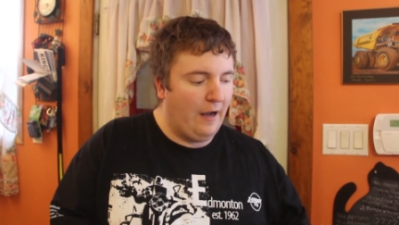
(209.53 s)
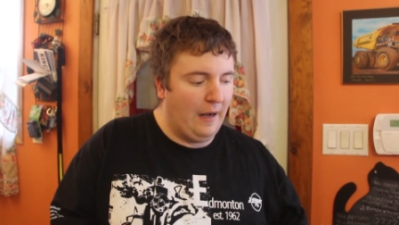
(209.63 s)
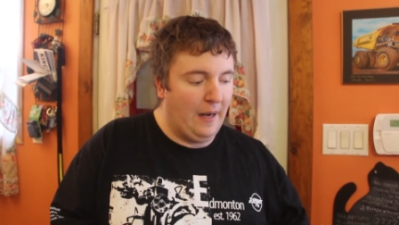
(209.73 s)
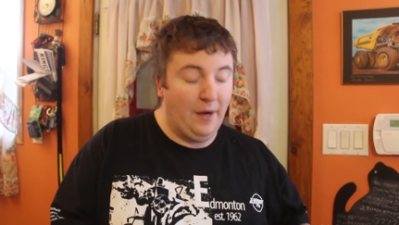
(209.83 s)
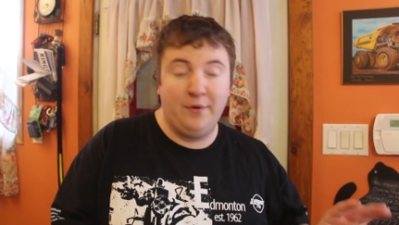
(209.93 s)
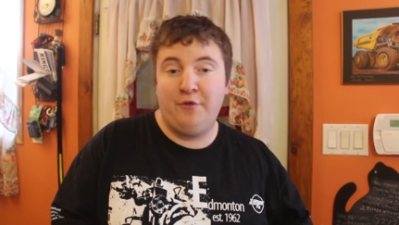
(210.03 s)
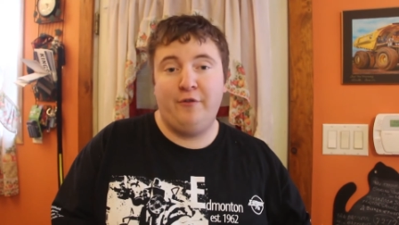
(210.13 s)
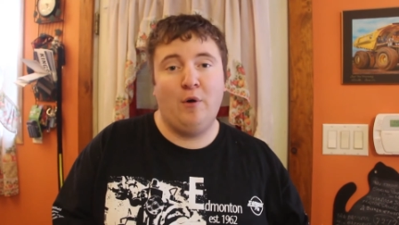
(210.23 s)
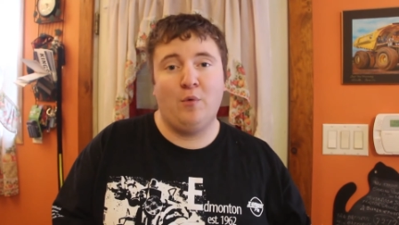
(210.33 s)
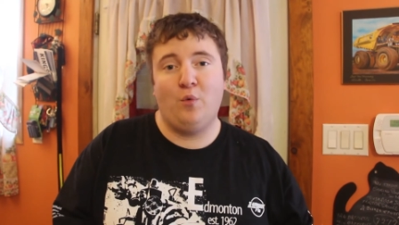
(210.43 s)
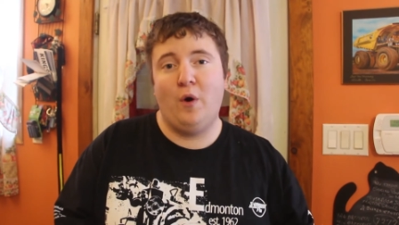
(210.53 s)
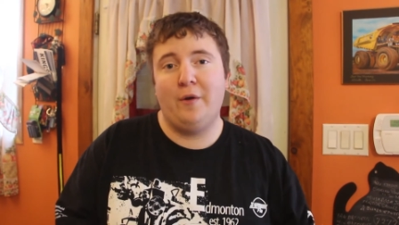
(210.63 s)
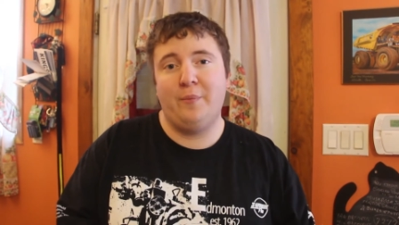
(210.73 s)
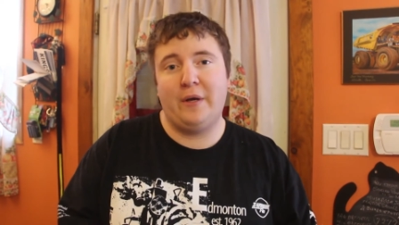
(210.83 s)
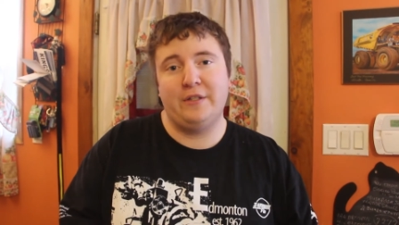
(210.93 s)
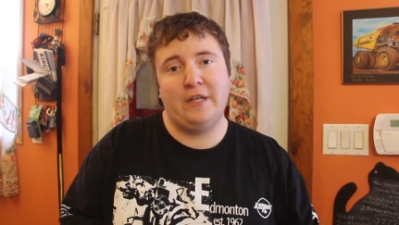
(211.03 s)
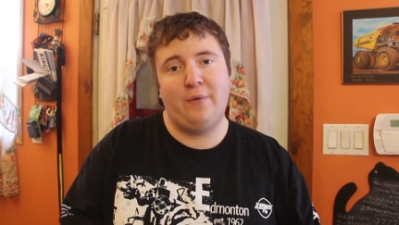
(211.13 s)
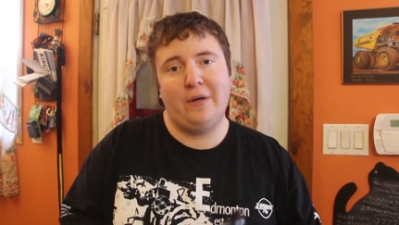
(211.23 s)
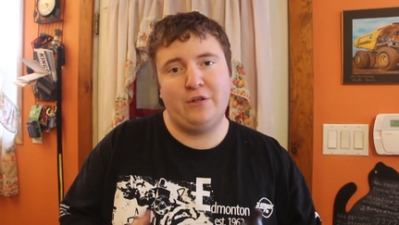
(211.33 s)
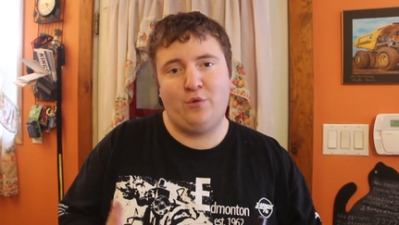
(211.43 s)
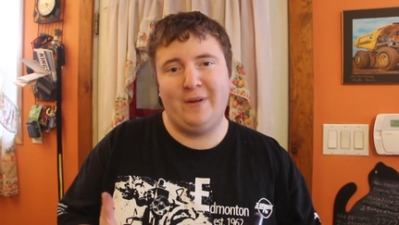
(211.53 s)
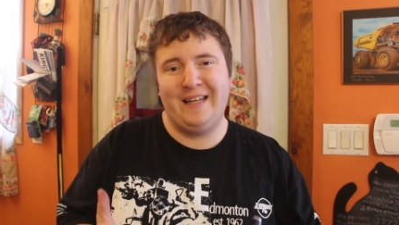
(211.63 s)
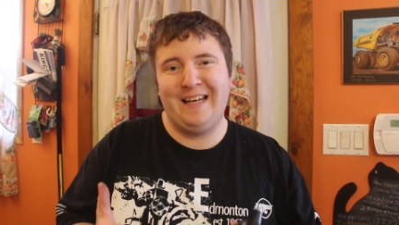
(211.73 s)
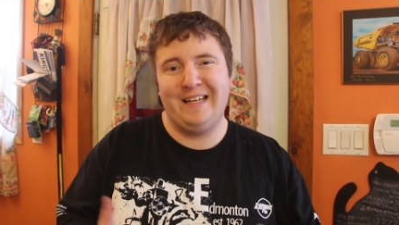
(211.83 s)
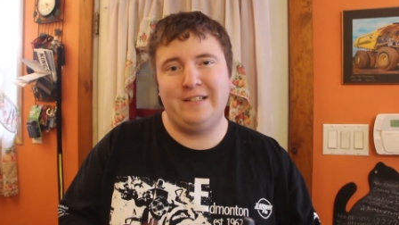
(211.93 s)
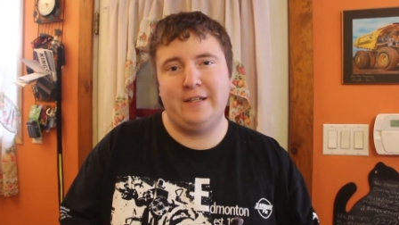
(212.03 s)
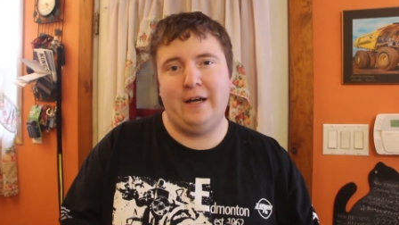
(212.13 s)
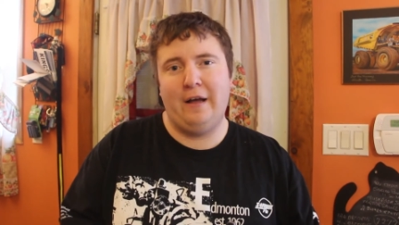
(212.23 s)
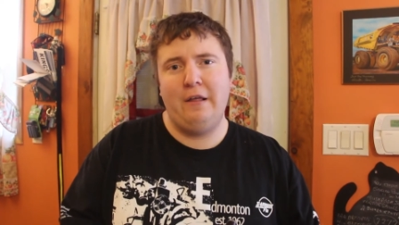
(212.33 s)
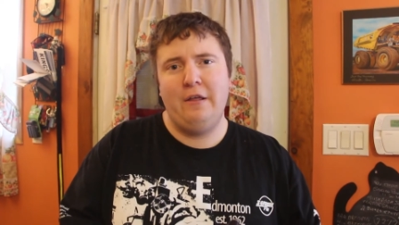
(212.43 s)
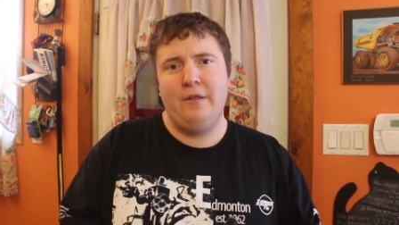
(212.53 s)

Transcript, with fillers: uh, I only filmed one because I wanted to really get uh,